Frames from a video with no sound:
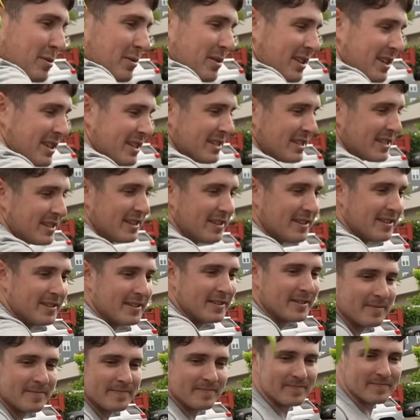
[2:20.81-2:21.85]
with these. All right, let's
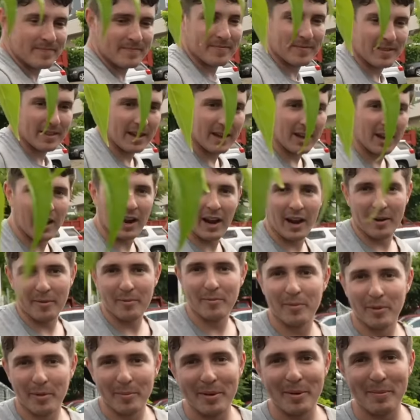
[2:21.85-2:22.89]
push it. All right,
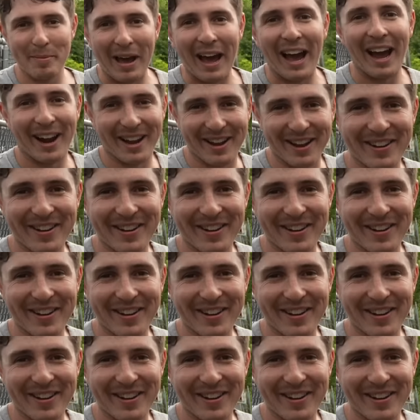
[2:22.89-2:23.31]
we'll be back.